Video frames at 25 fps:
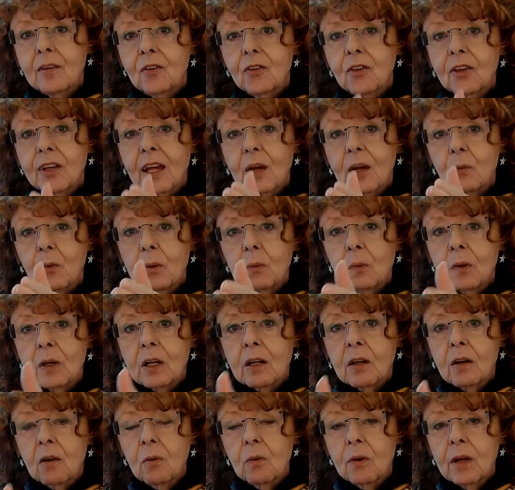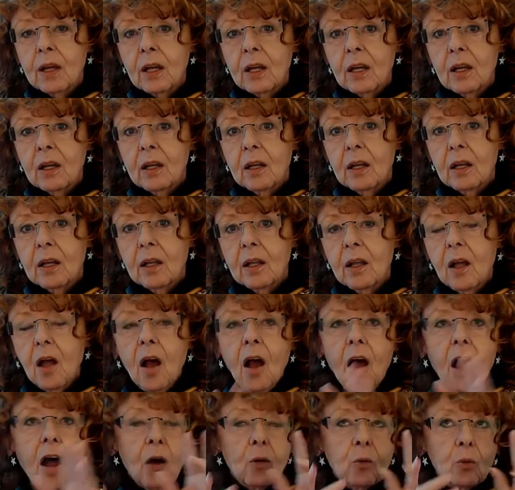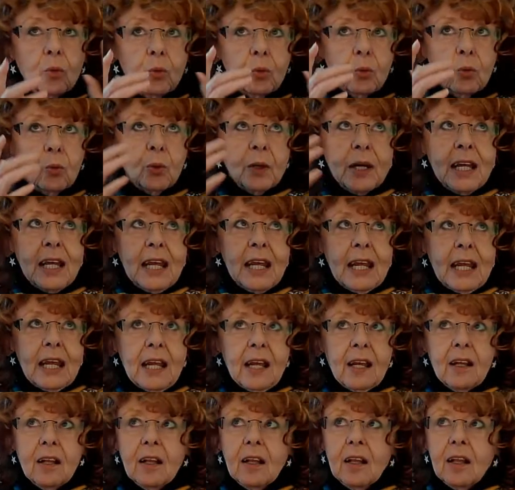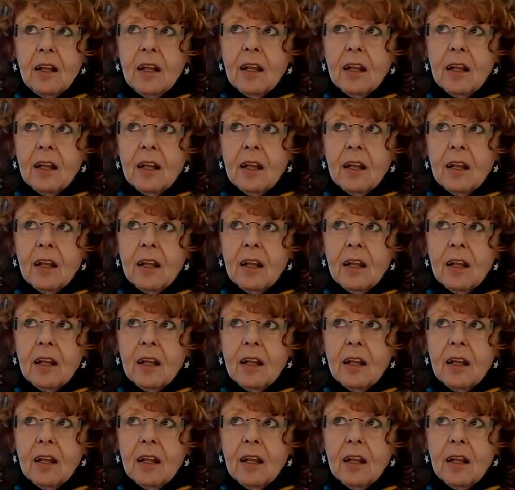to get where we're going, a reconnection